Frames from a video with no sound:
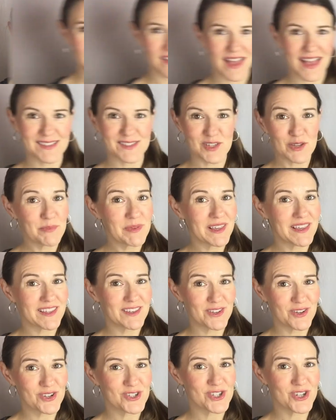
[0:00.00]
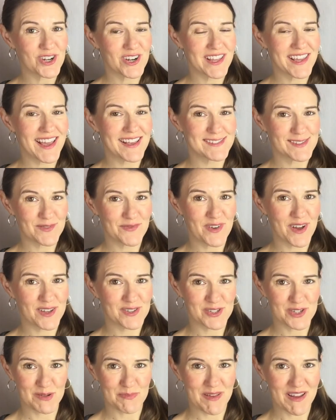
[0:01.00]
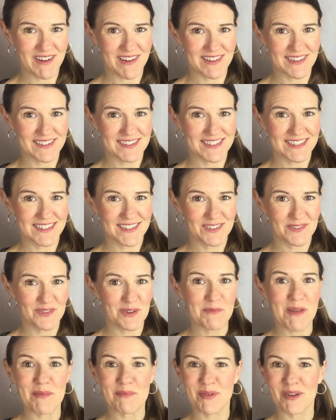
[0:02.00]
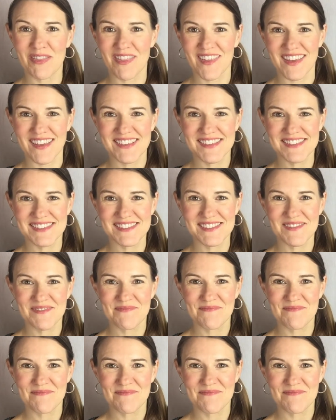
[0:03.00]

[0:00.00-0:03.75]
As you begin your journey as a foster parent, remember this: